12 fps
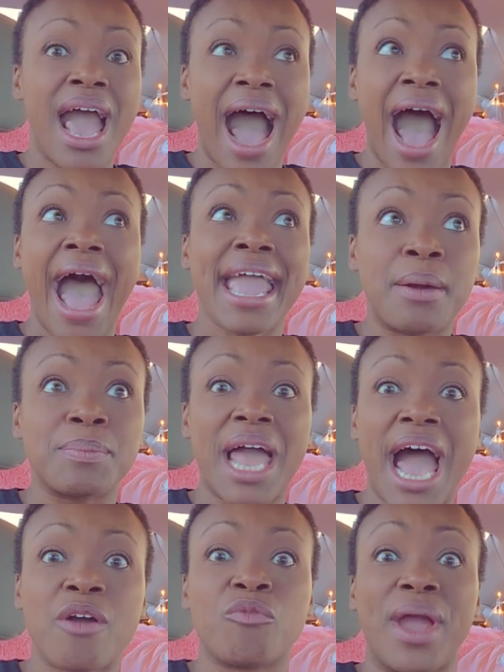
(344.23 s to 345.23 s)
I am
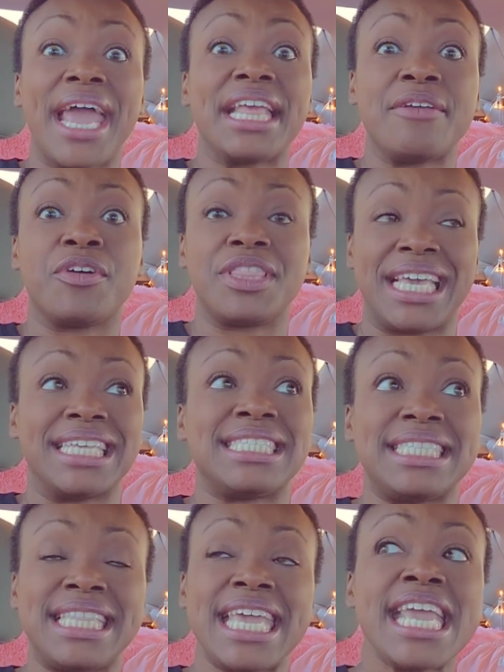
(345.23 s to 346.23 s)
not ready for this.
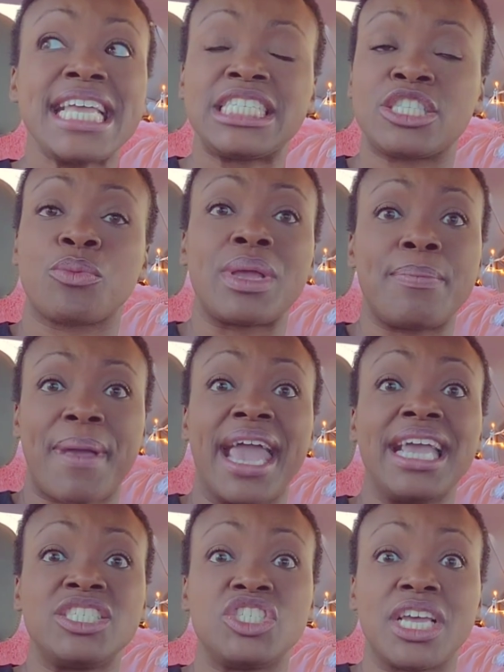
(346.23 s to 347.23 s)
These 3
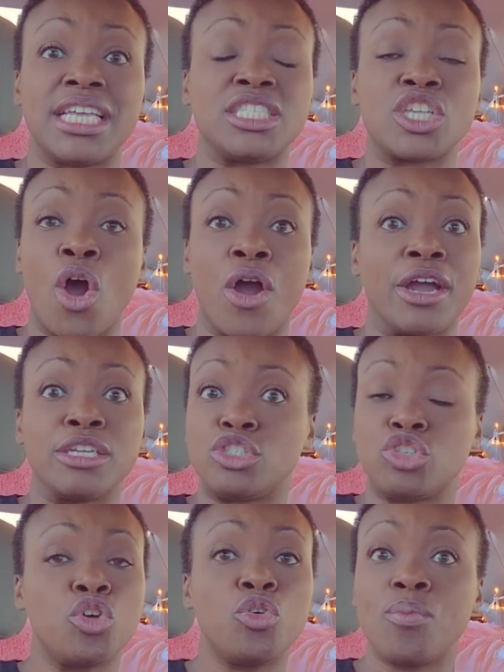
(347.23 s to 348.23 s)
patients are
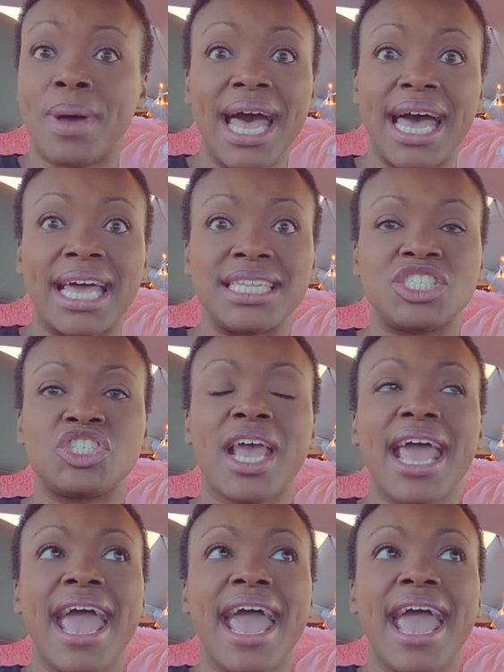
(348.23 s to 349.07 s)
too much.